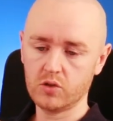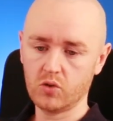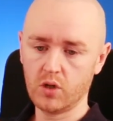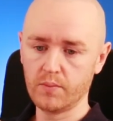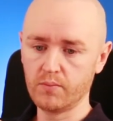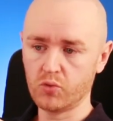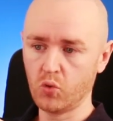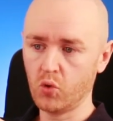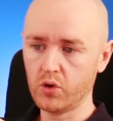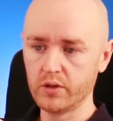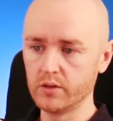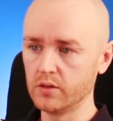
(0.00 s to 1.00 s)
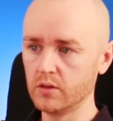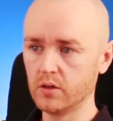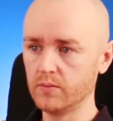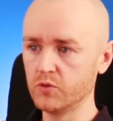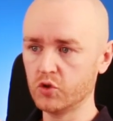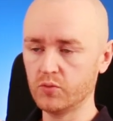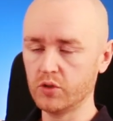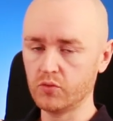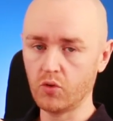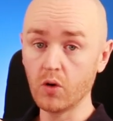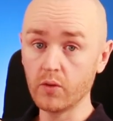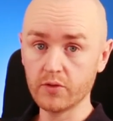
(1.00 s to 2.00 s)
or I'm broken, or there's something
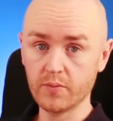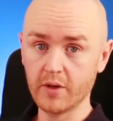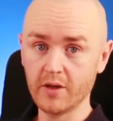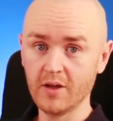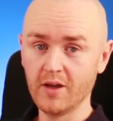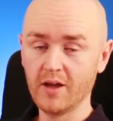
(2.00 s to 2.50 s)
wrong with me.